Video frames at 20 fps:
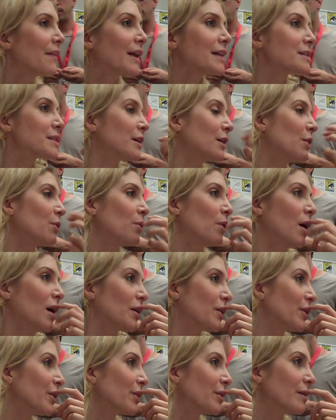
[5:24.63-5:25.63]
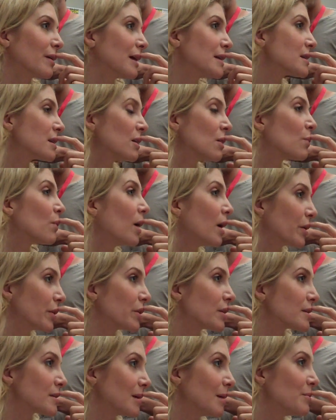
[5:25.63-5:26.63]
That's going to rock her. It's going to rock her
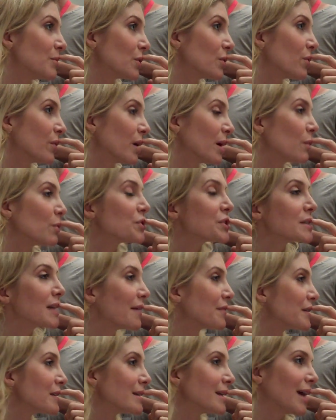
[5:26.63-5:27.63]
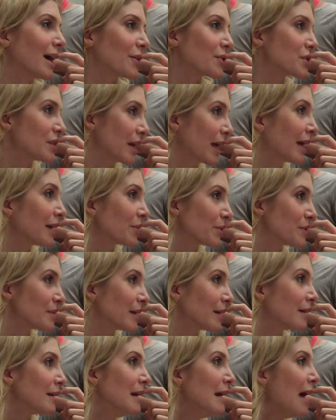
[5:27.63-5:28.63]
to some degree. We'll just have to see how she handles
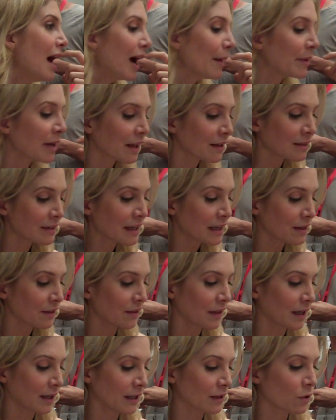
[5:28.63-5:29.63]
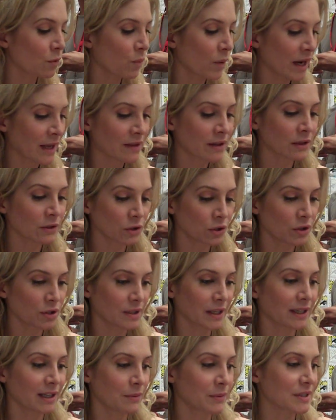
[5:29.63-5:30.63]
it. I mean, I think that the way that it looked like it